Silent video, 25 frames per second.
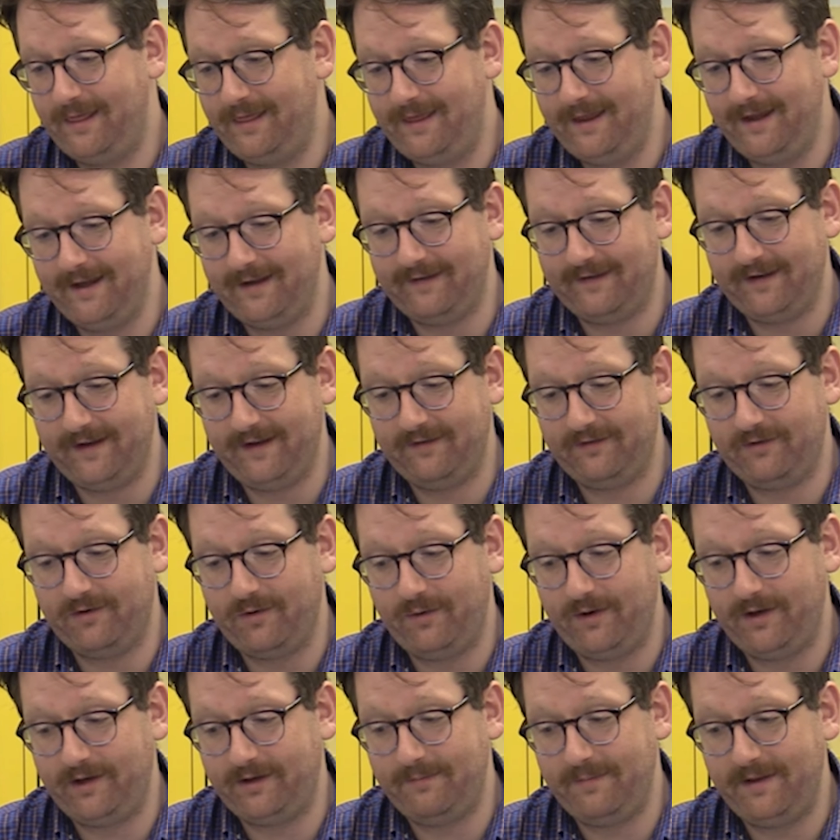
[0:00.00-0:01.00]
This is
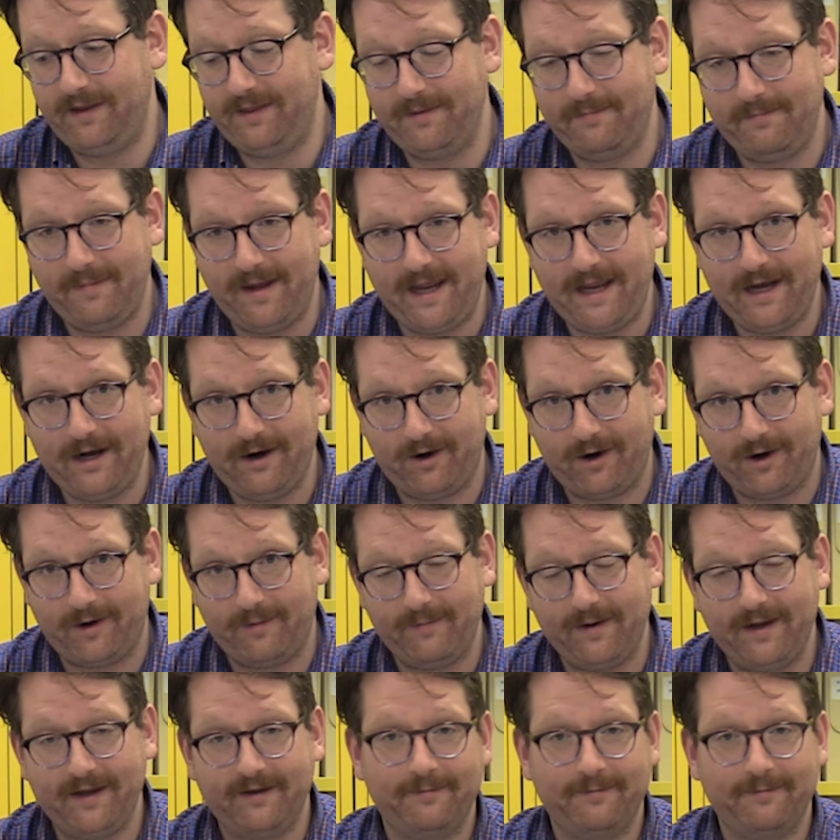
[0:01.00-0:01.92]
going to be the main arm,